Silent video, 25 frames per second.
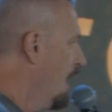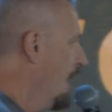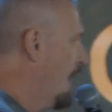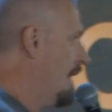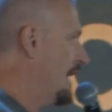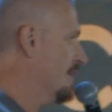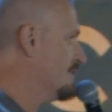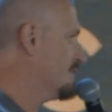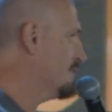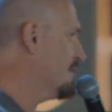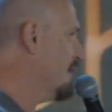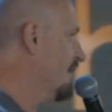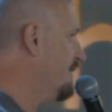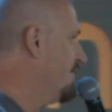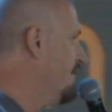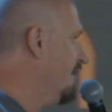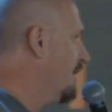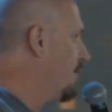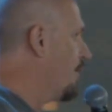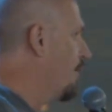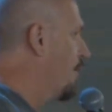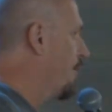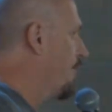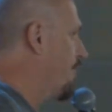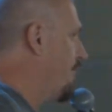I said,
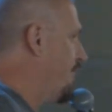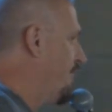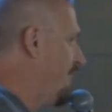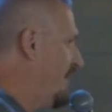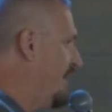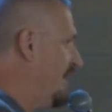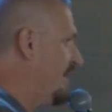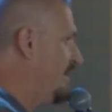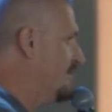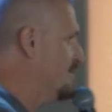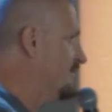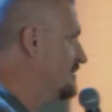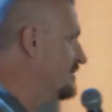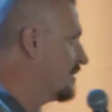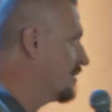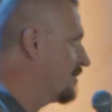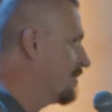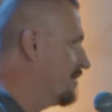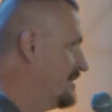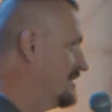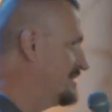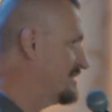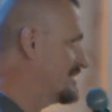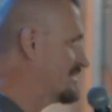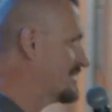there are things that
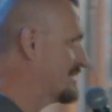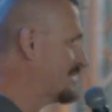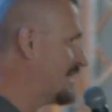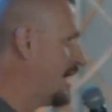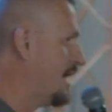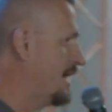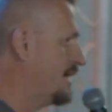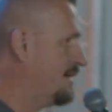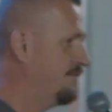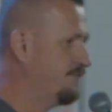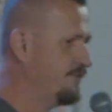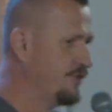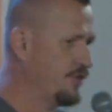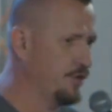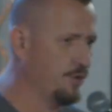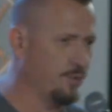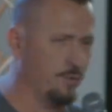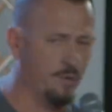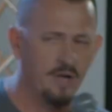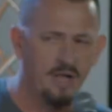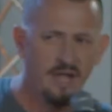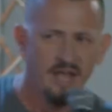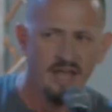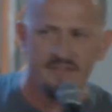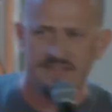are inside of
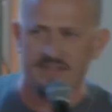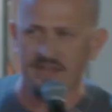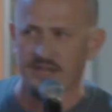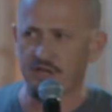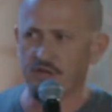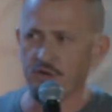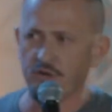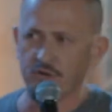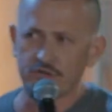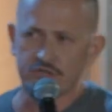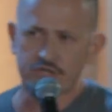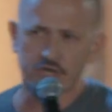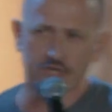you that you